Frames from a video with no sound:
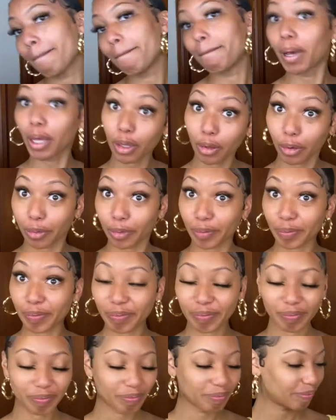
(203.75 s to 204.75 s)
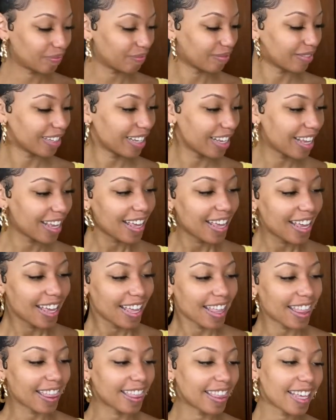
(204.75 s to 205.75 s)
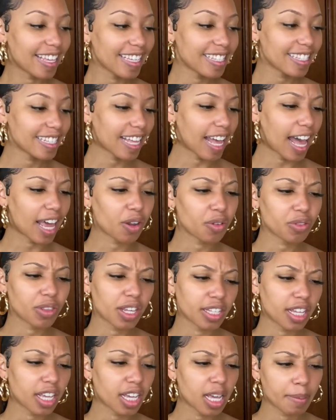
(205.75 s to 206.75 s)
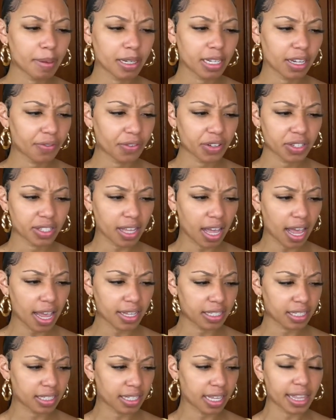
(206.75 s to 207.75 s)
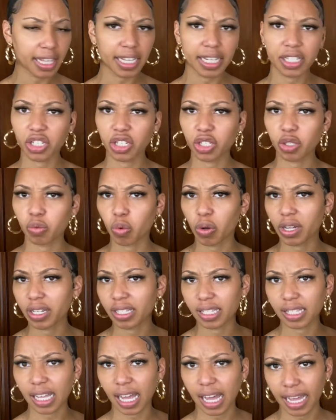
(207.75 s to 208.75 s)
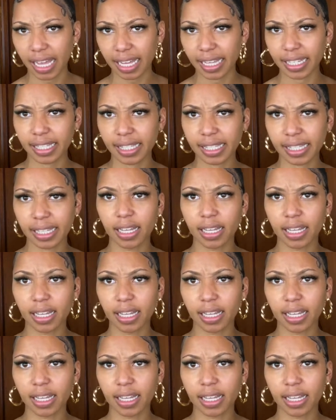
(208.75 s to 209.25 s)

Boom. This, I don't think they come in different sizes. I think it's just one size.